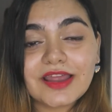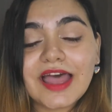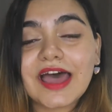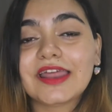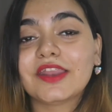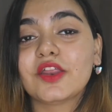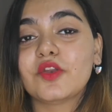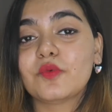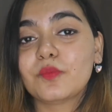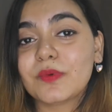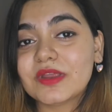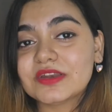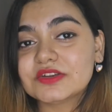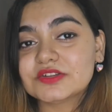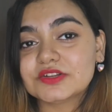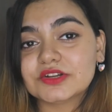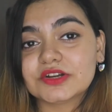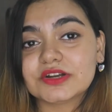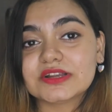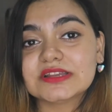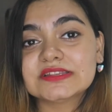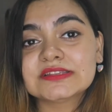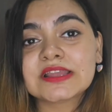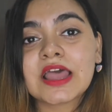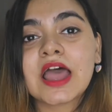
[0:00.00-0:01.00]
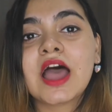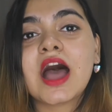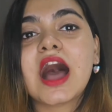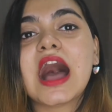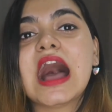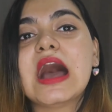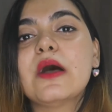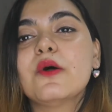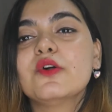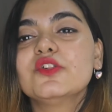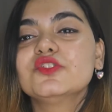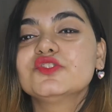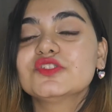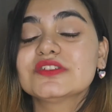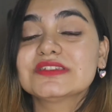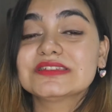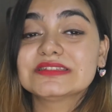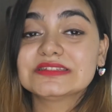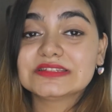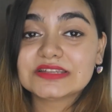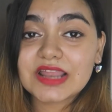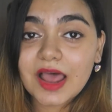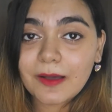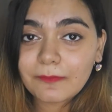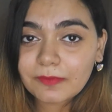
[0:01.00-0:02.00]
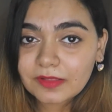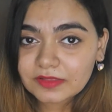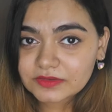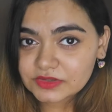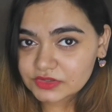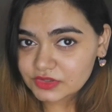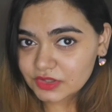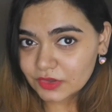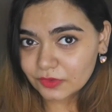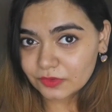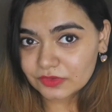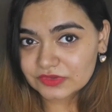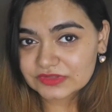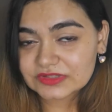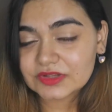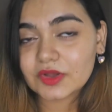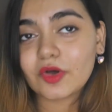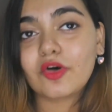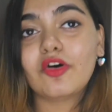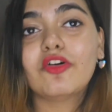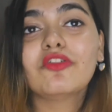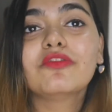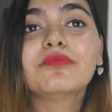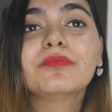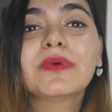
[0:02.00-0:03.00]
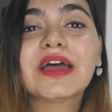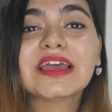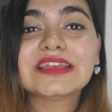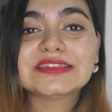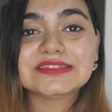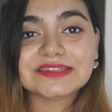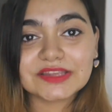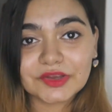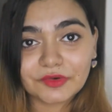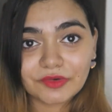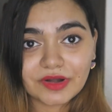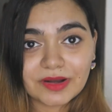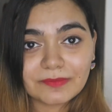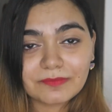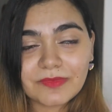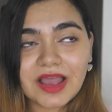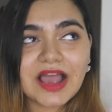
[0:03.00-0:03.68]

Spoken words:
and in winters I will just double the dose of my serum.